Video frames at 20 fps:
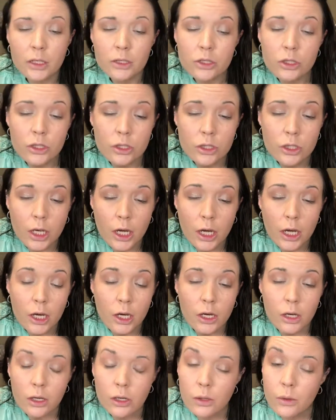So
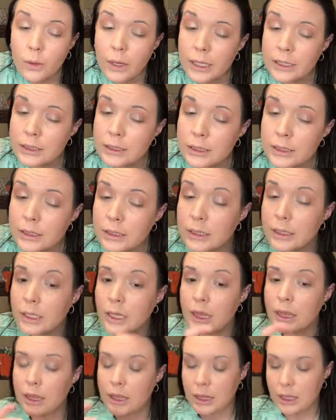I
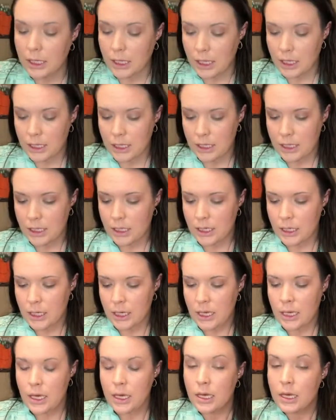didn't think
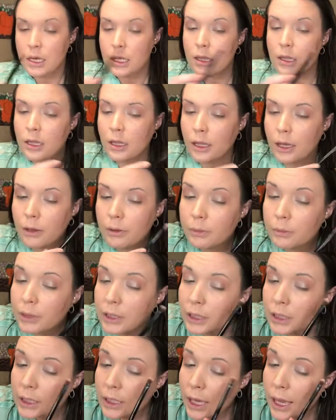that that would
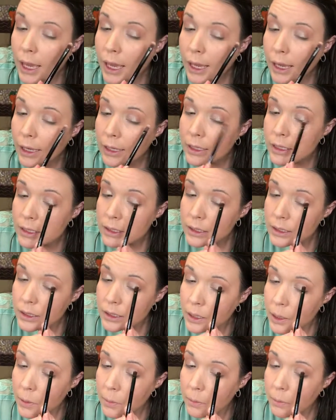be the case,
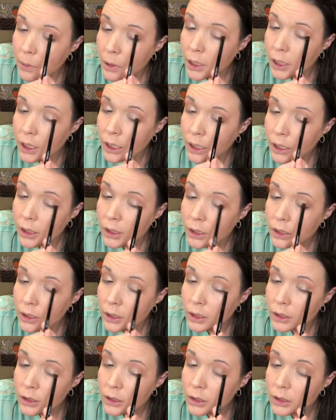
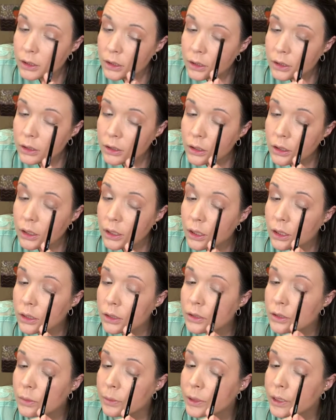but yeah,
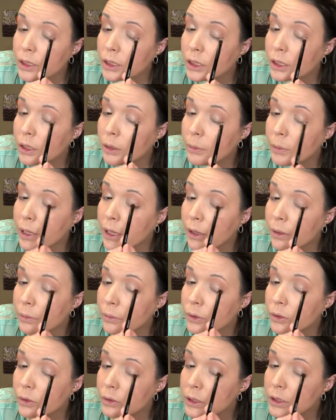those appear to go bad
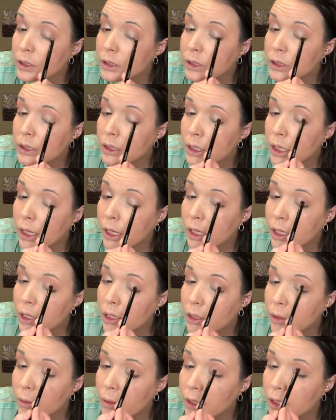pretty
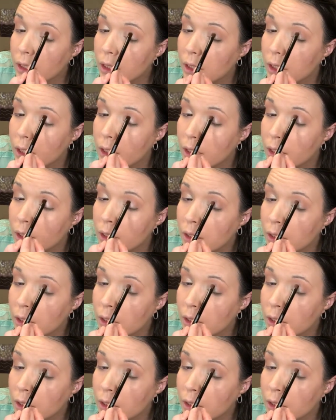dang quickly.